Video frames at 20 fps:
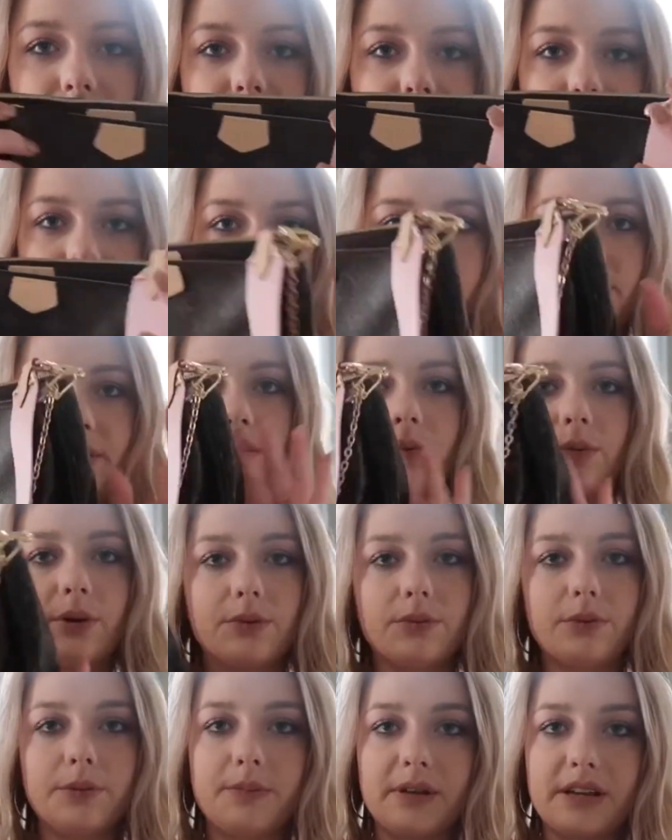this big
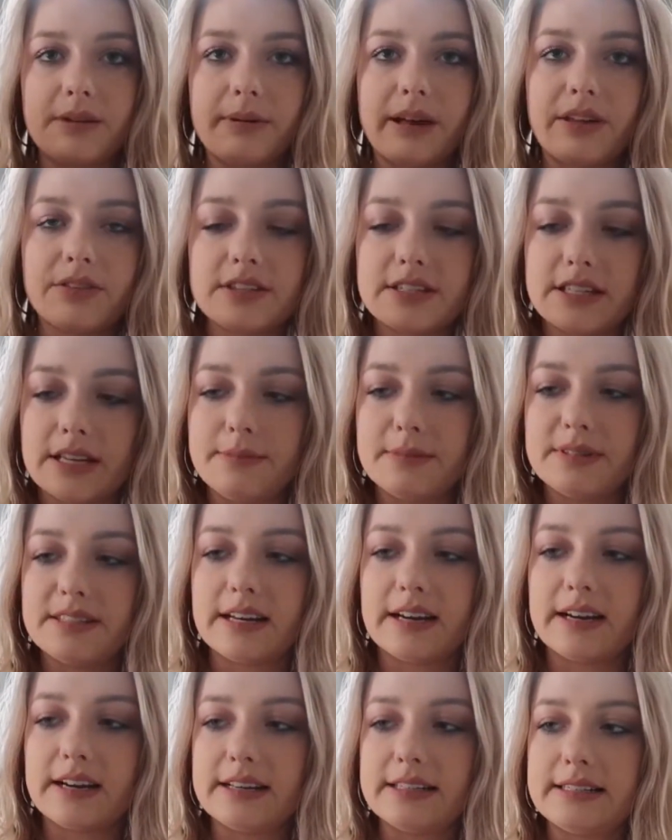one would be about the same
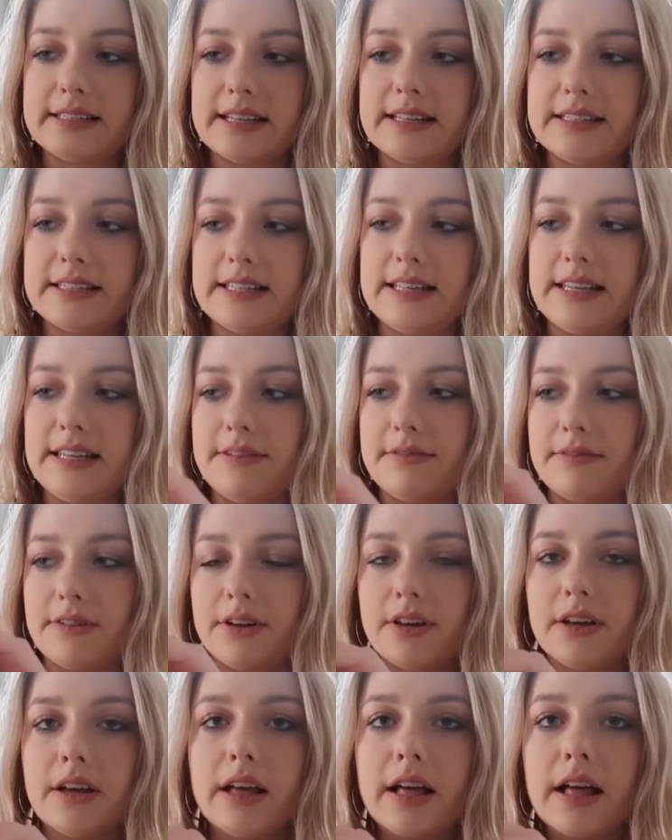size as the
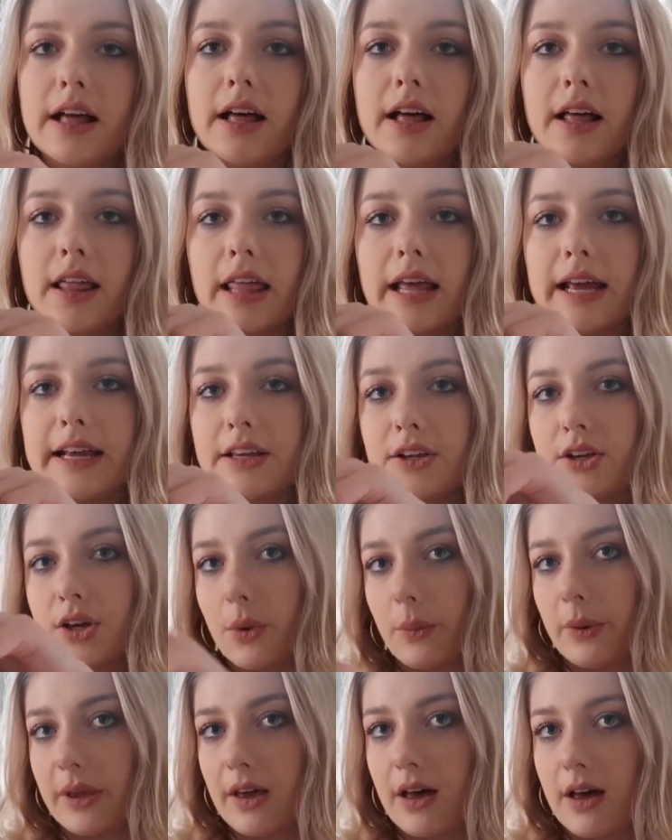Eva, like
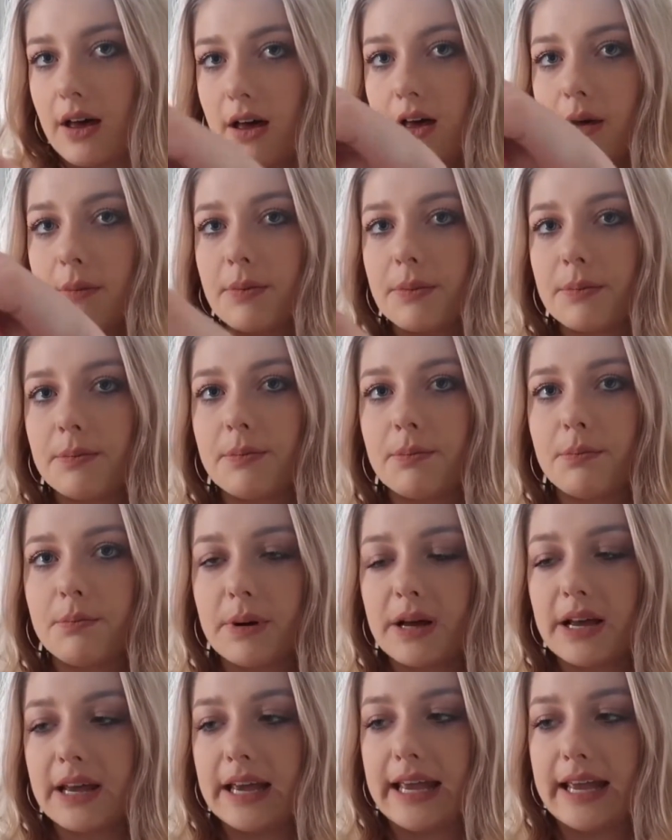going up,
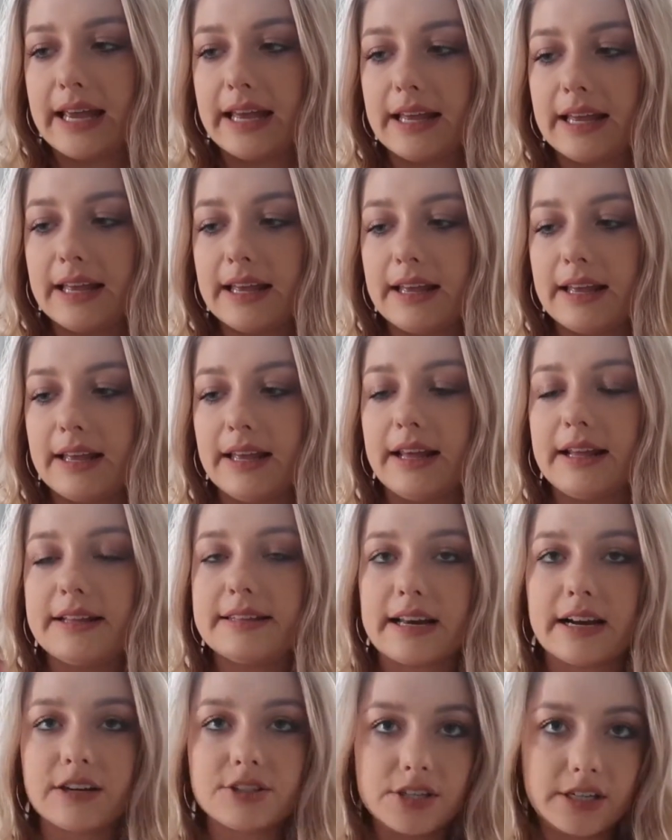but it's
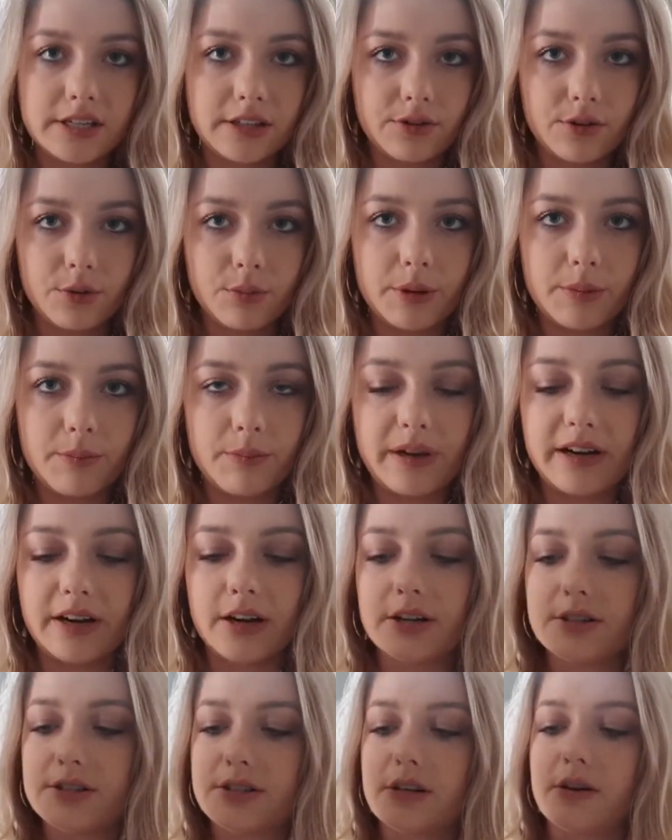actually a little bit
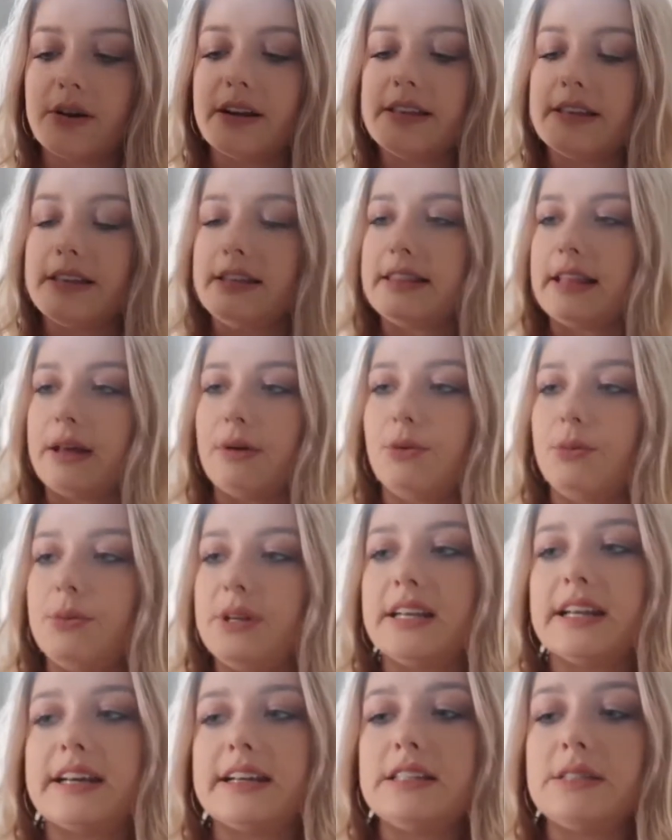bigger, so I think that will be
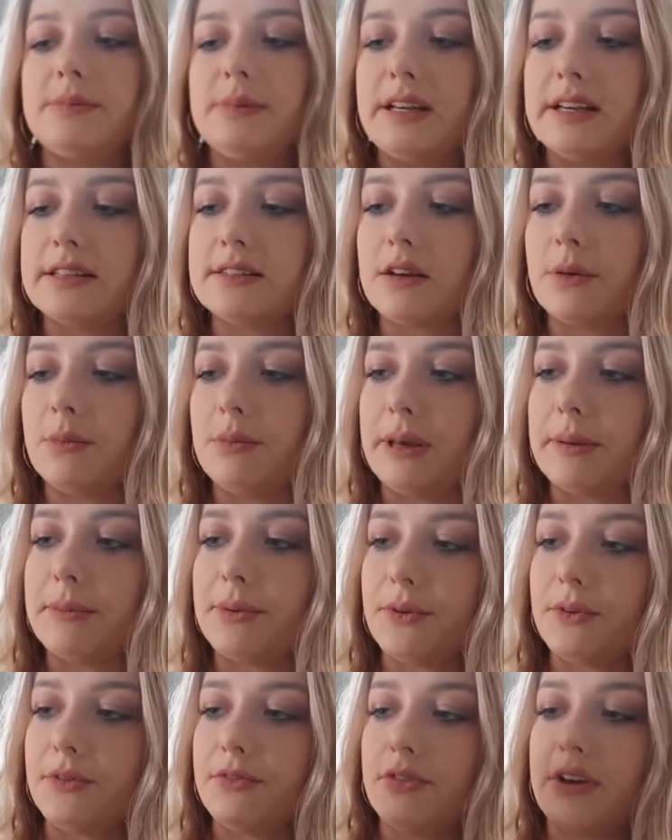nice because I'll be able
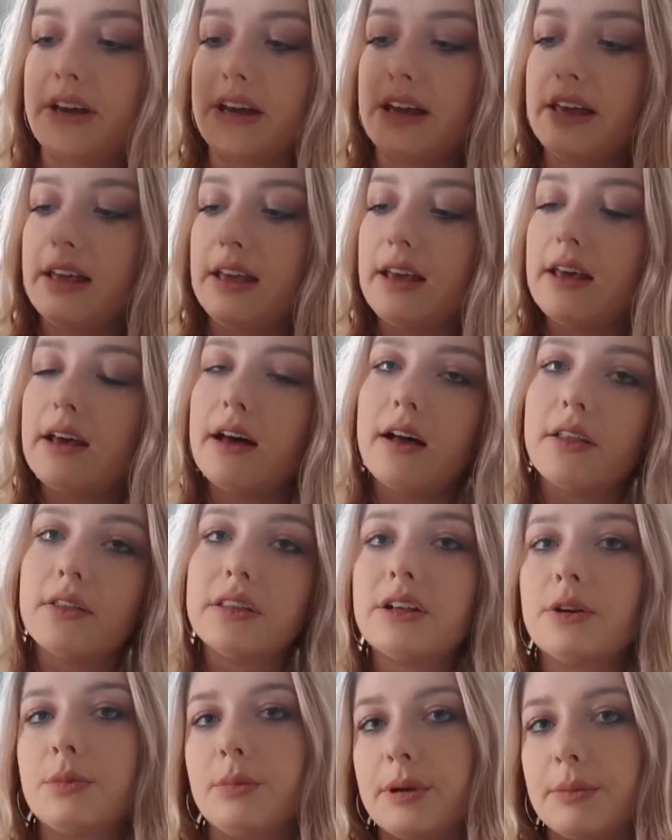to fit a
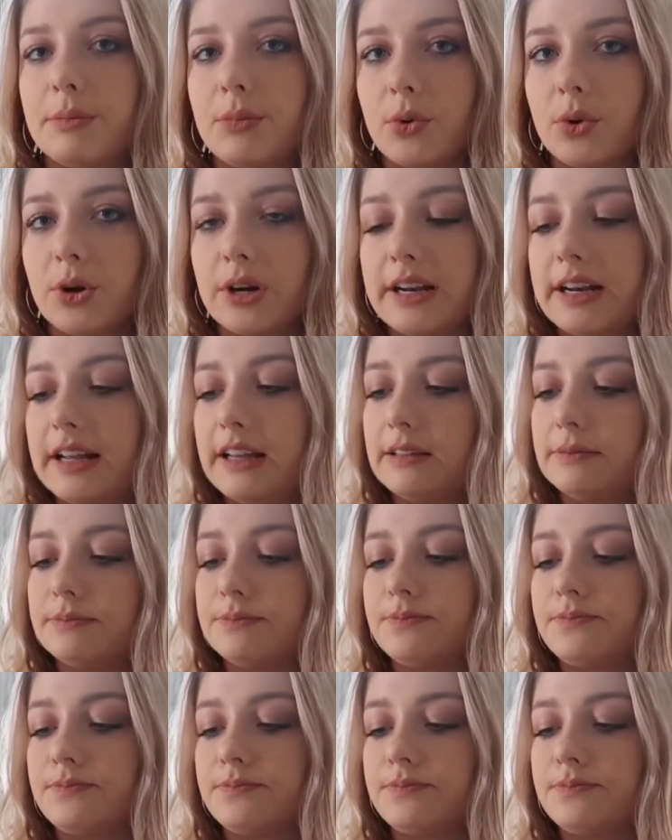little bit more in it.